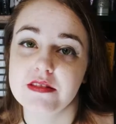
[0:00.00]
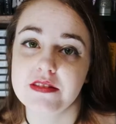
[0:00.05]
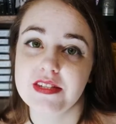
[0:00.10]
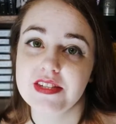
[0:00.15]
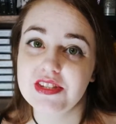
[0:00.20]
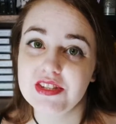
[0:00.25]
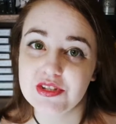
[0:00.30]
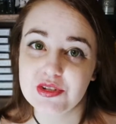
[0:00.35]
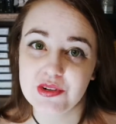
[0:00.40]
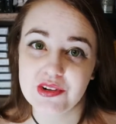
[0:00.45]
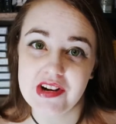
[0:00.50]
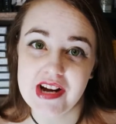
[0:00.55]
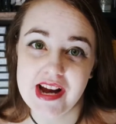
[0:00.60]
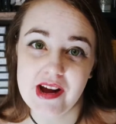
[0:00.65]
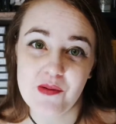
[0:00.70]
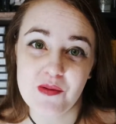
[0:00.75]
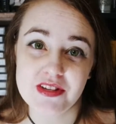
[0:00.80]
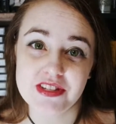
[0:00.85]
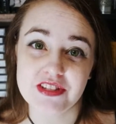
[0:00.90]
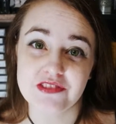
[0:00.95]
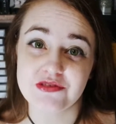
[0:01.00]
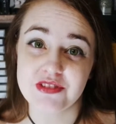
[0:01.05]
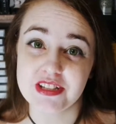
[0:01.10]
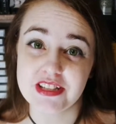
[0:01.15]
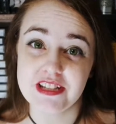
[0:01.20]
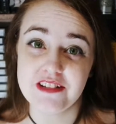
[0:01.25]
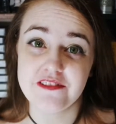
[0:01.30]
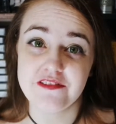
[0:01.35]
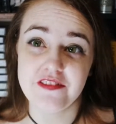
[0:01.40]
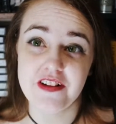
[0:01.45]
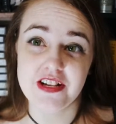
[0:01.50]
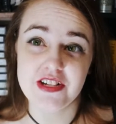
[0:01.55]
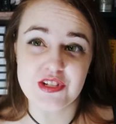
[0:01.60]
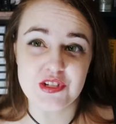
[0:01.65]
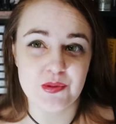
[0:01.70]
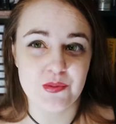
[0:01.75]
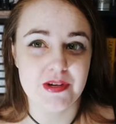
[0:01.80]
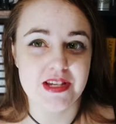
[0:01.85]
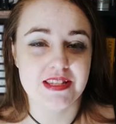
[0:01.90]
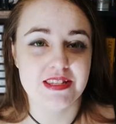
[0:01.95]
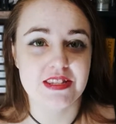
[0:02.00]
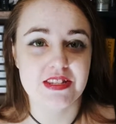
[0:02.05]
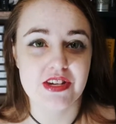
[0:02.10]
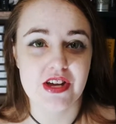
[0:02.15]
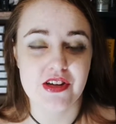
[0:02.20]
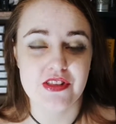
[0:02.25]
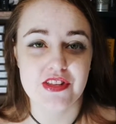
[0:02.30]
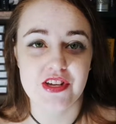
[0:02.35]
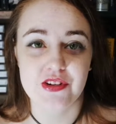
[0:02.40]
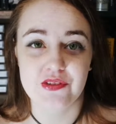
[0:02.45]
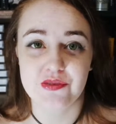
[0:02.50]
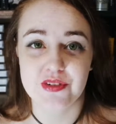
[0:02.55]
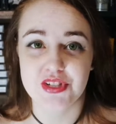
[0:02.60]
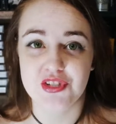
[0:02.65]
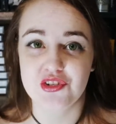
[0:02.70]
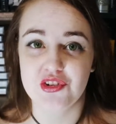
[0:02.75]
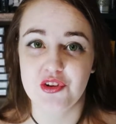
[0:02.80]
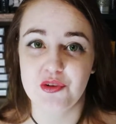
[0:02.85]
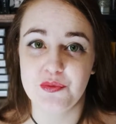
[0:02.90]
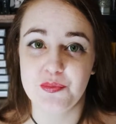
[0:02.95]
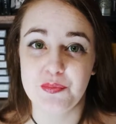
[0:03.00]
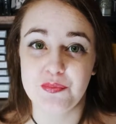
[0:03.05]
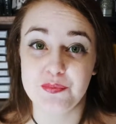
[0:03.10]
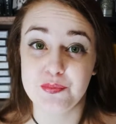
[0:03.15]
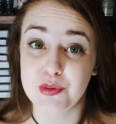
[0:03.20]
This story was a really fun twist on the original